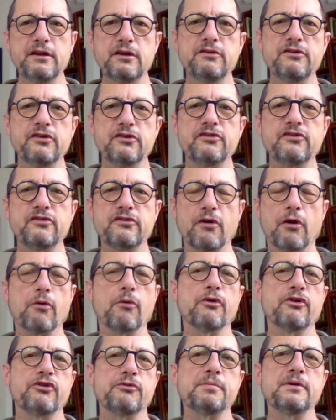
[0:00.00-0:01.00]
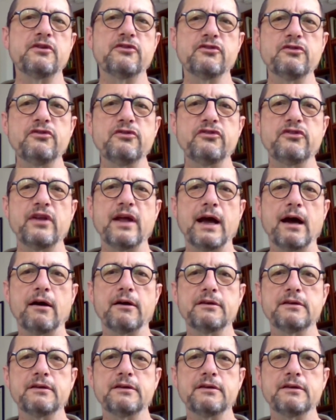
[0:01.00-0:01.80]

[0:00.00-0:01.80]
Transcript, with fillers: You just start worshiping Zeus now,